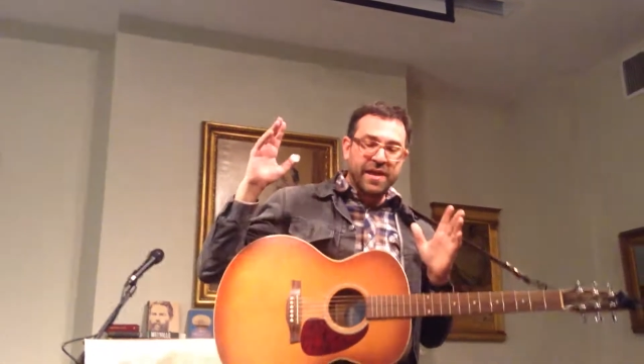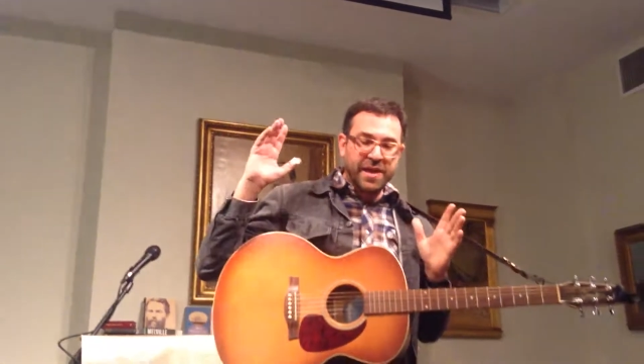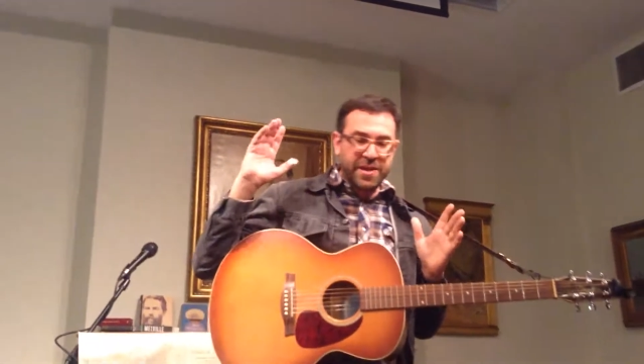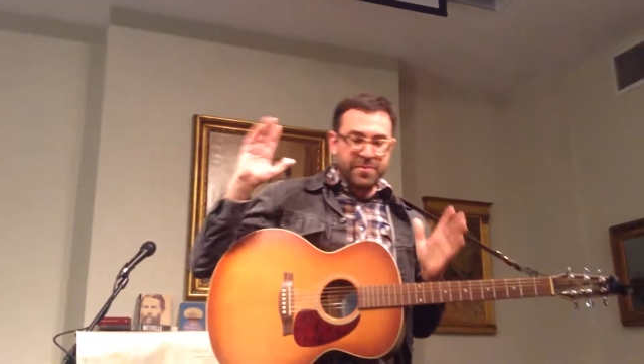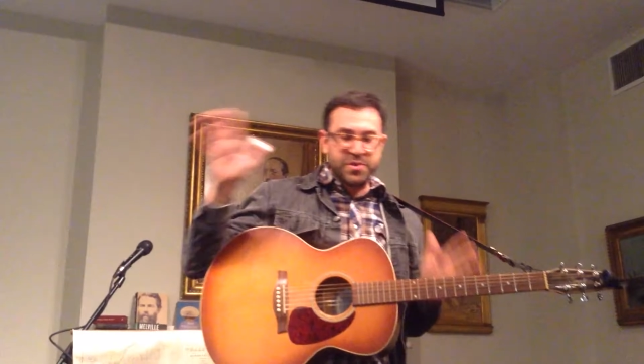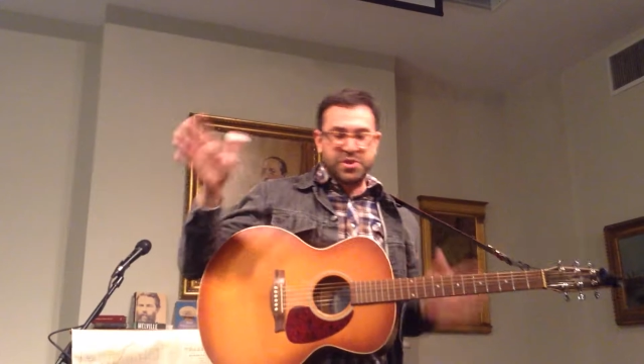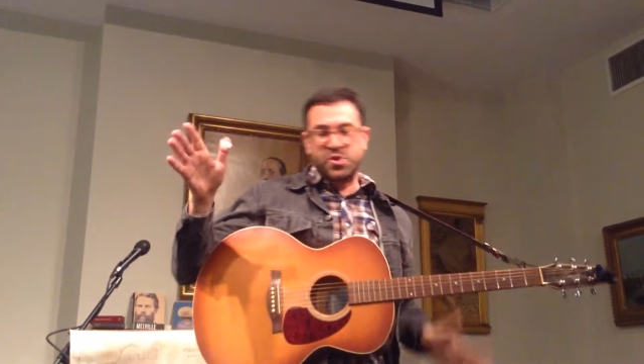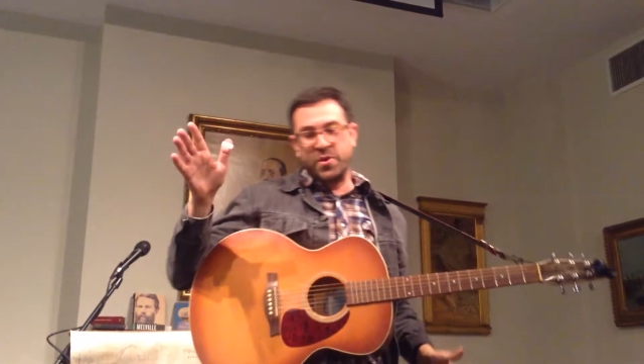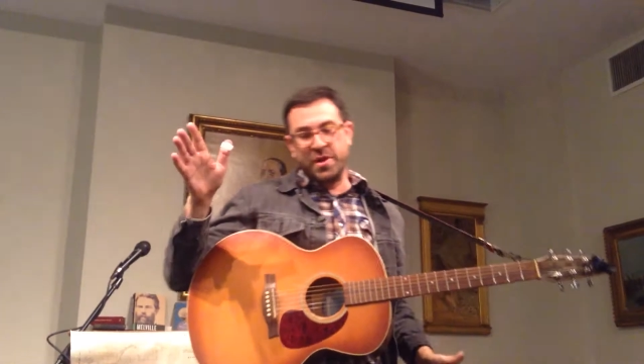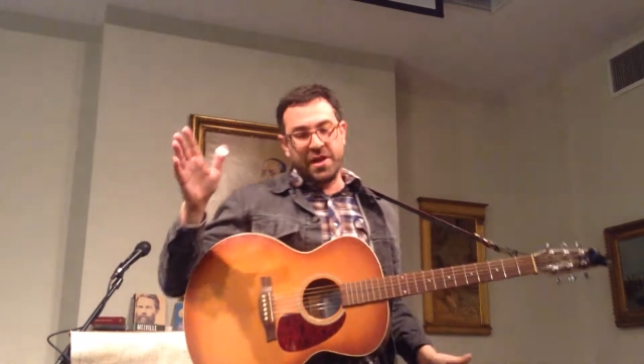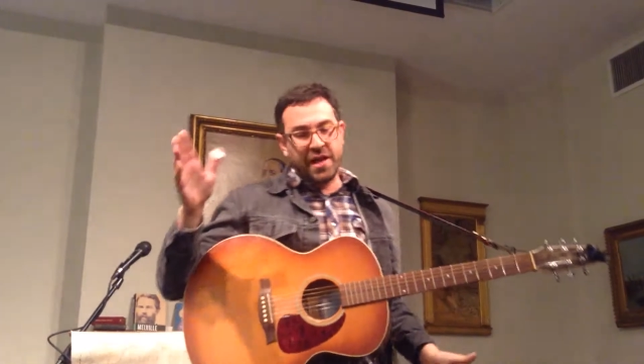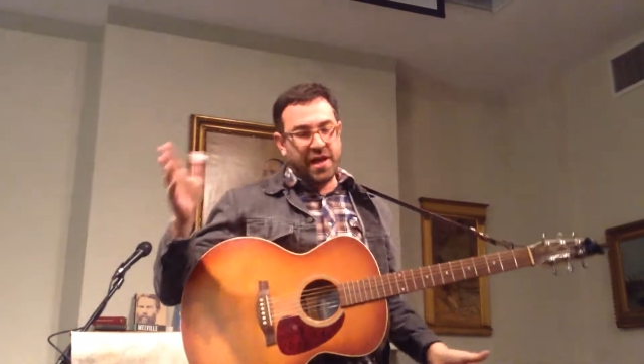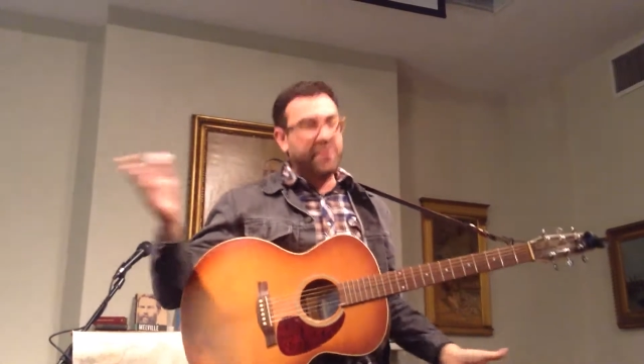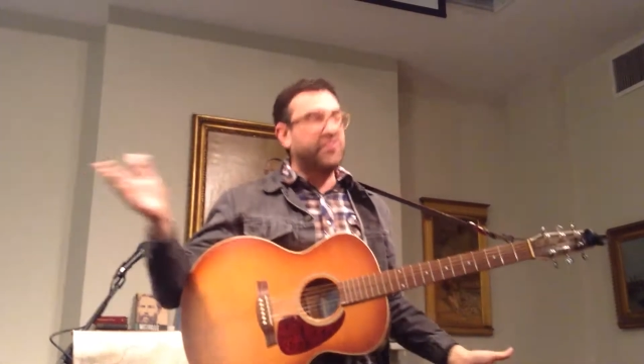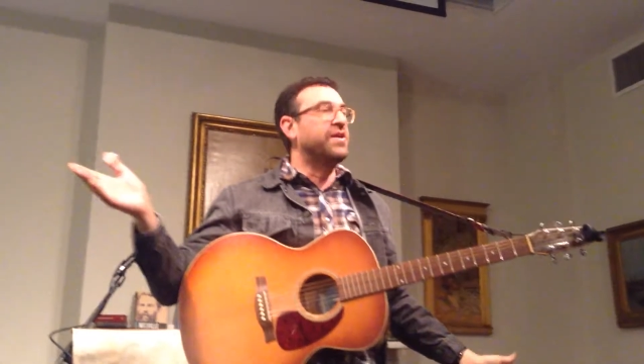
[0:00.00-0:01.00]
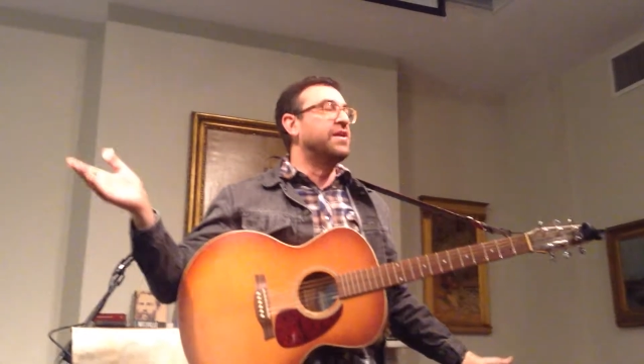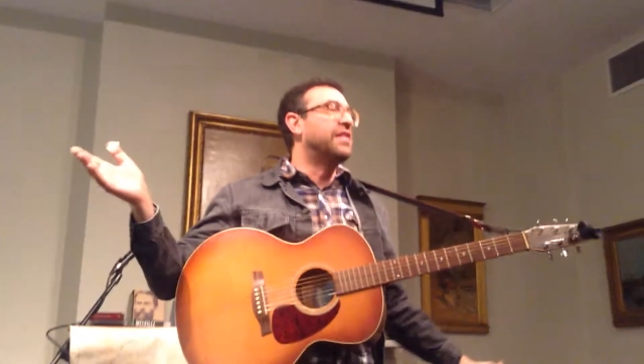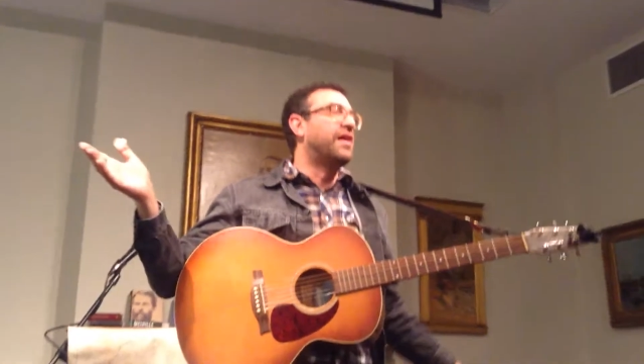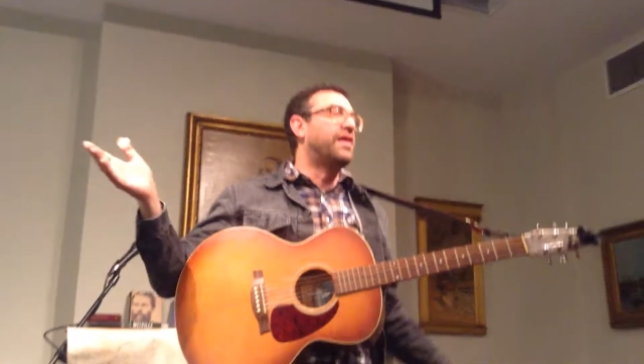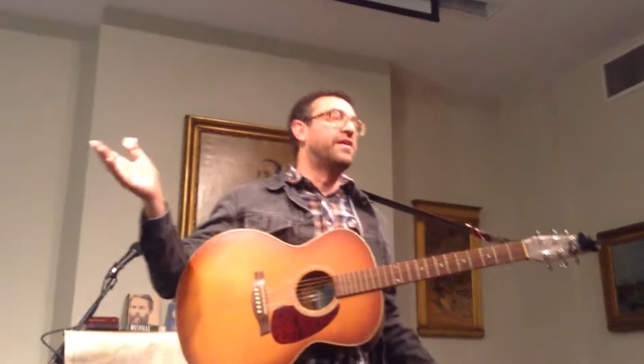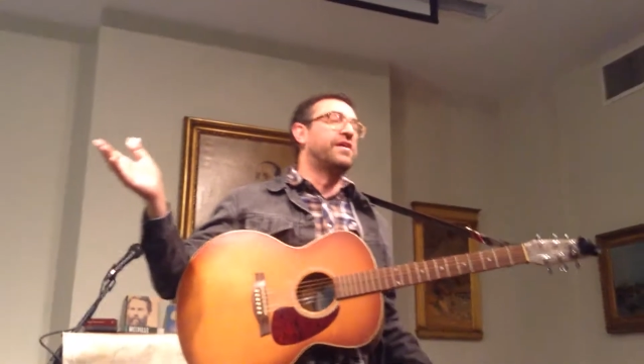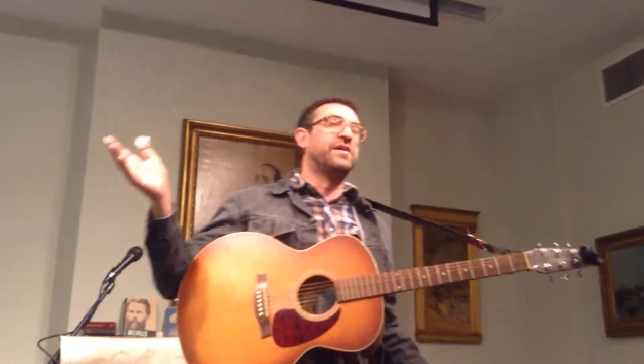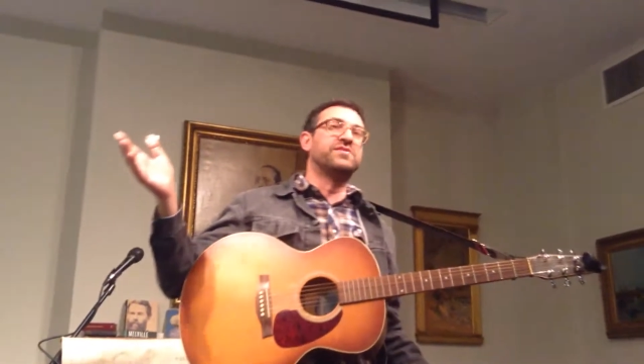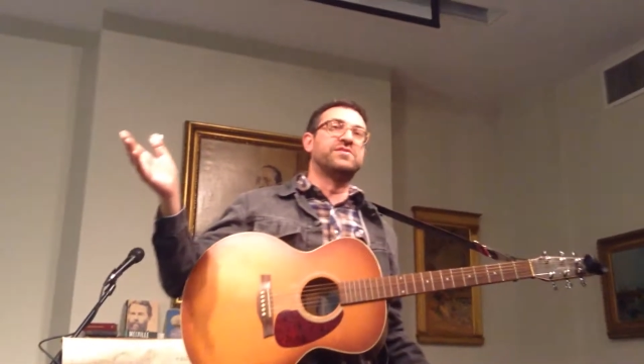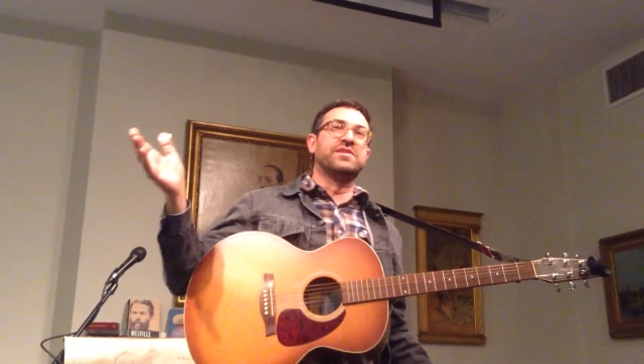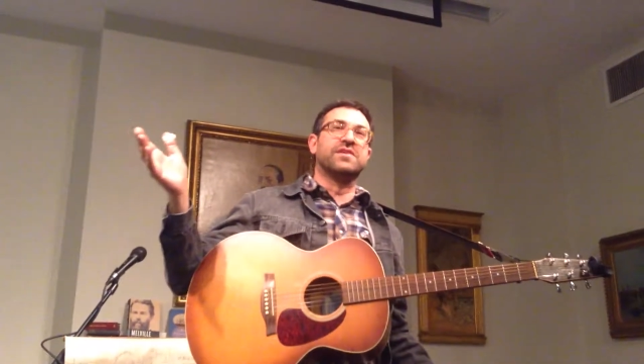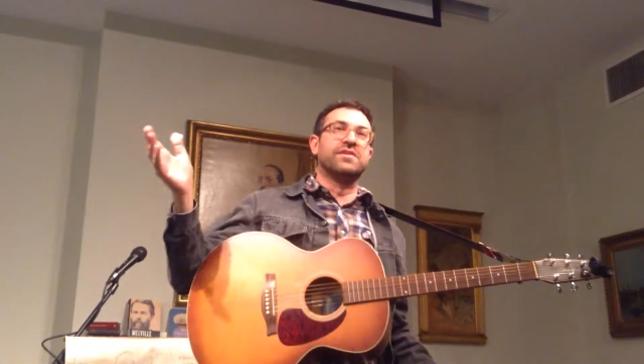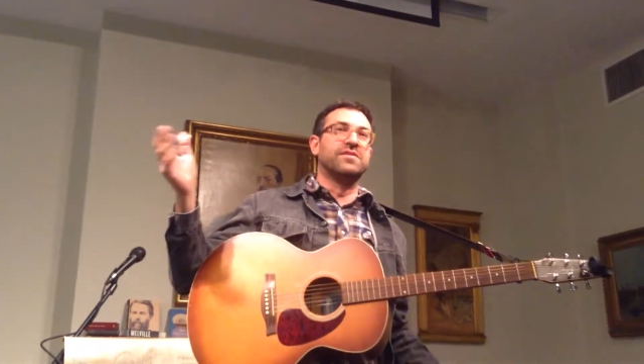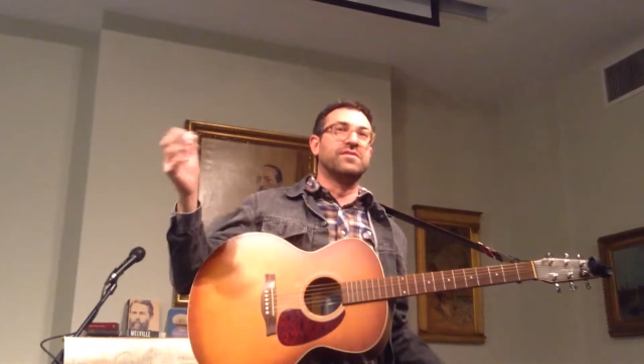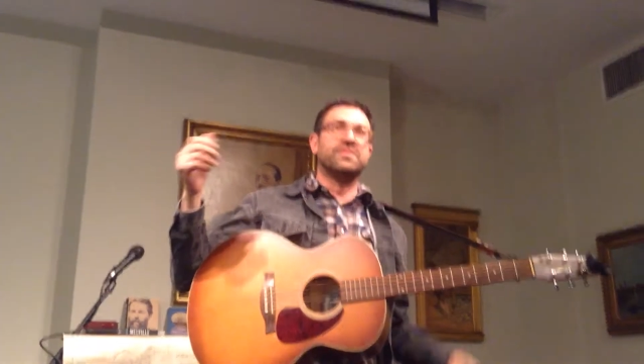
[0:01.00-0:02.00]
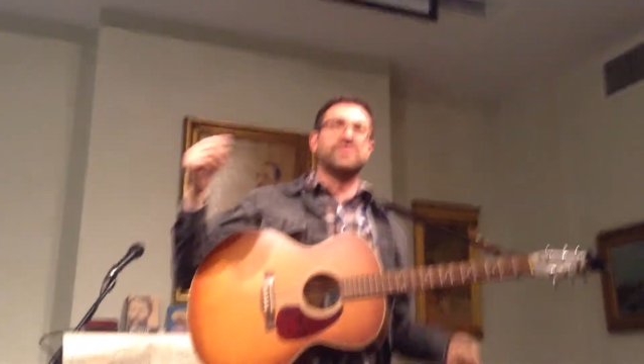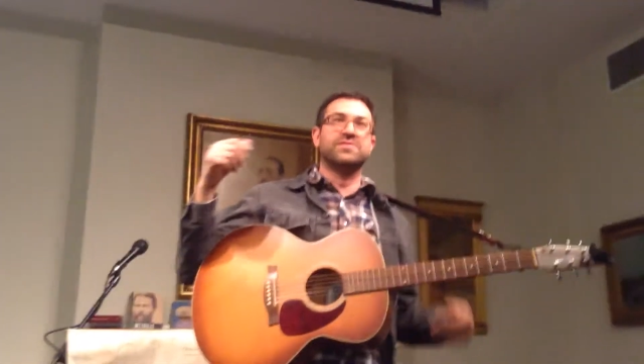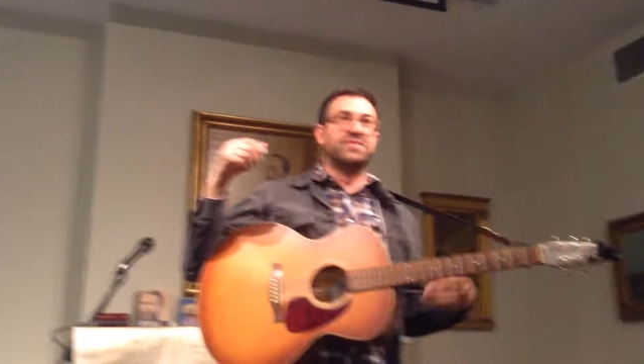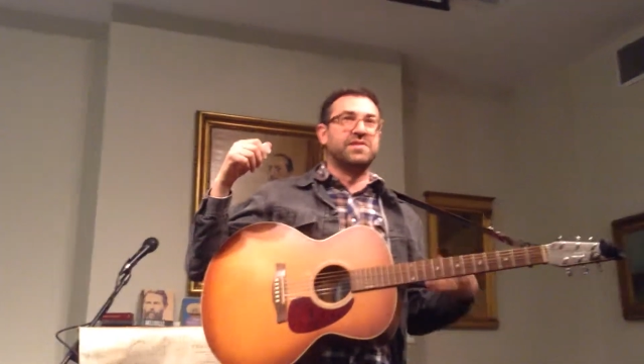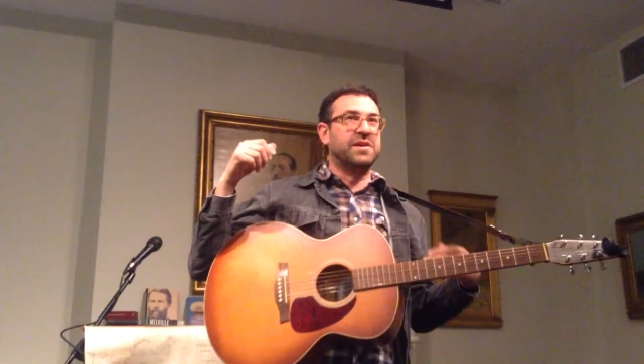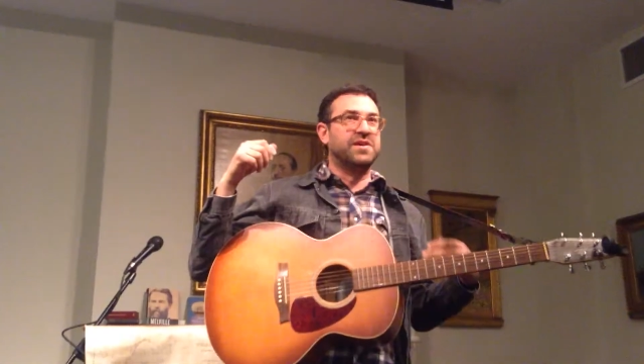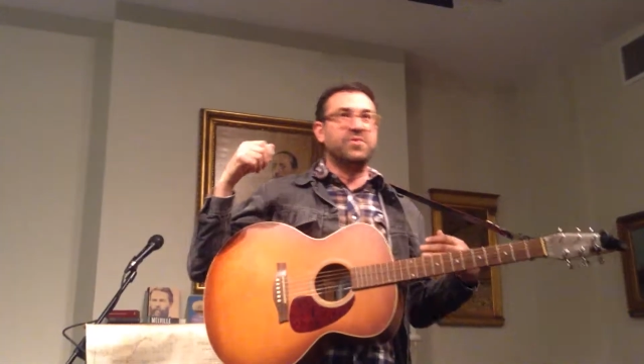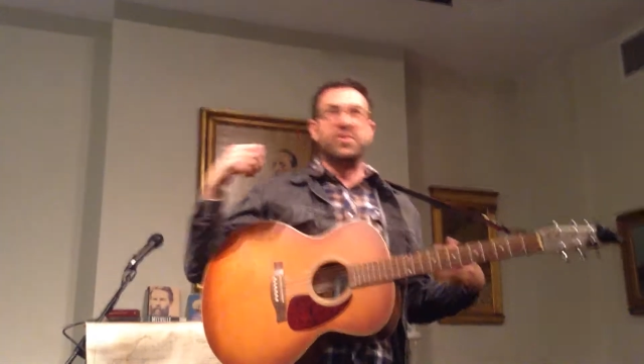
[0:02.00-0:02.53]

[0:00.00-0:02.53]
in between every line I sing, you can say,